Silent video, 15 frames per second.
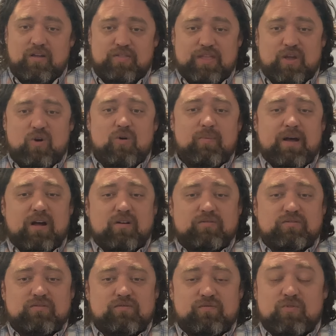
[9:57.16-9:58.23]
They go
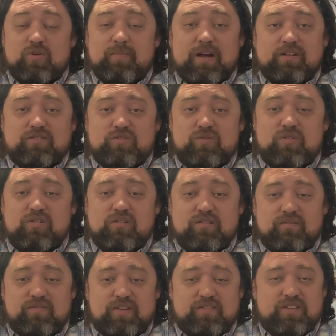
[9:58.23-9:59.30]
for about
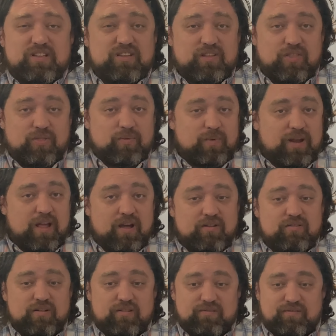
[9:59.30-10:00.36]
$250 to
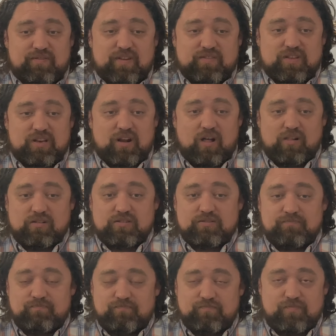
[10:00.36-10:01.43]
$350.
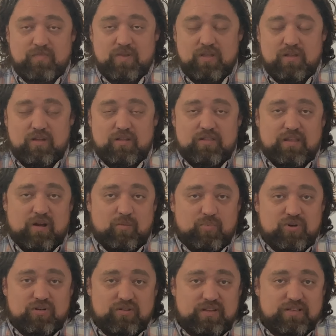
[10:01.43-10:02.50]
Now, I'll
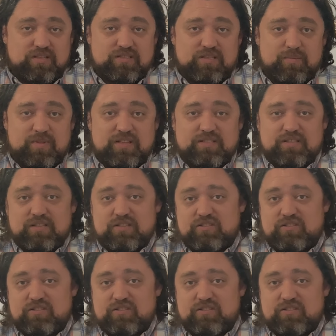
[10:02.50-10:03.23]
put a link to some of these in the